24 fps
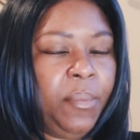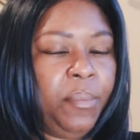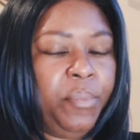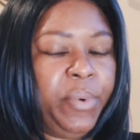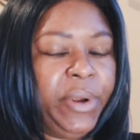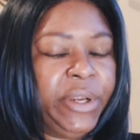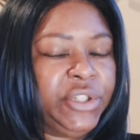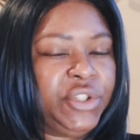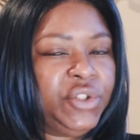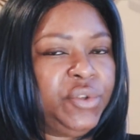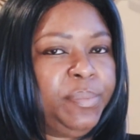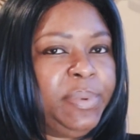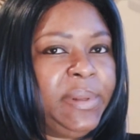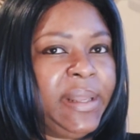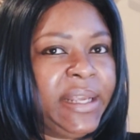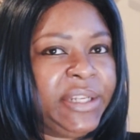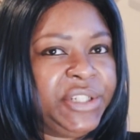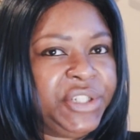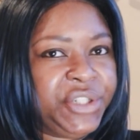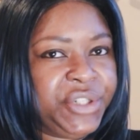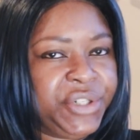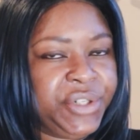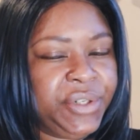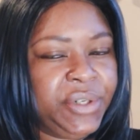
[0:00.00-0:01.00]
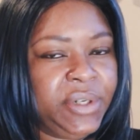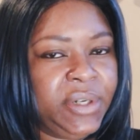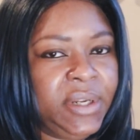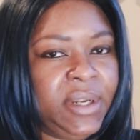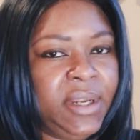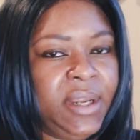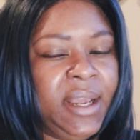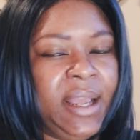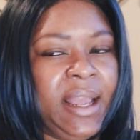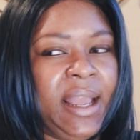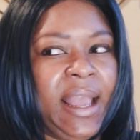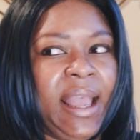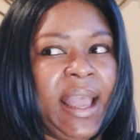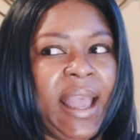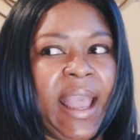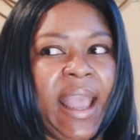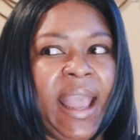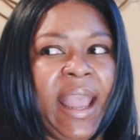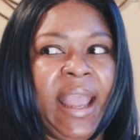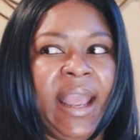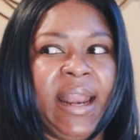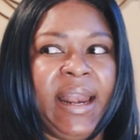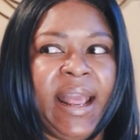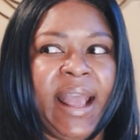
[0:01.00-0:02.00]
brings you pleasure
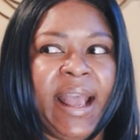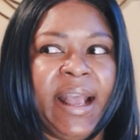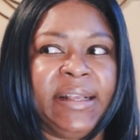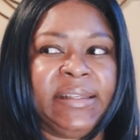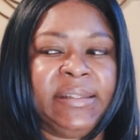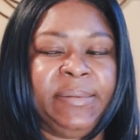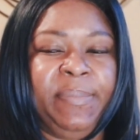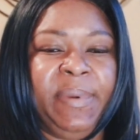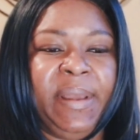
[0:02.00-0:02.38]
and has